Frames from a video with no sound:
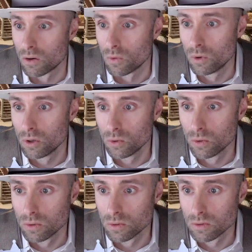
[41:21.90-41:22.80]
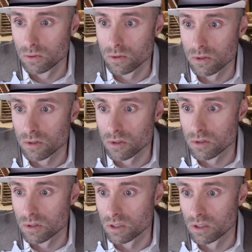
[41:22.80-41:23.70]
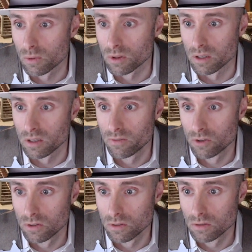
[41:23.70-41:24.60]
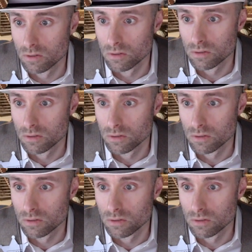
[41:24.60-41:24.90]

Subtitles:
Dealing with the devil.